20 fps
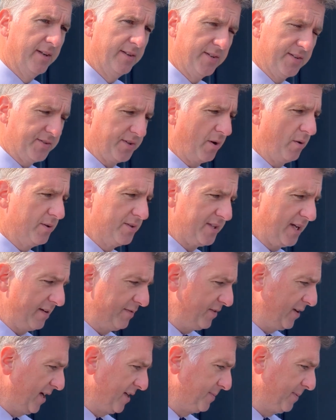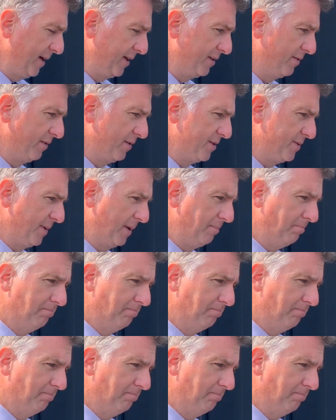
There's a whole safety aspect of it as well.